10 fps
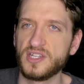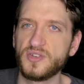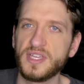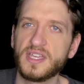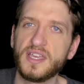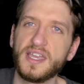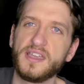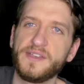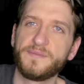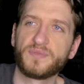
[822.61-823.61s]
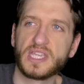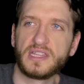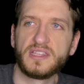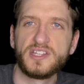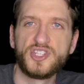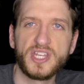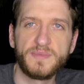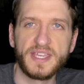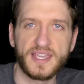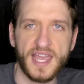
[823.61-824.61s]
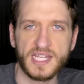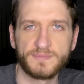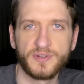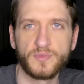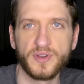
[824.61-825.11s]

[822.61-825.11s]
Doing a legitimate Casper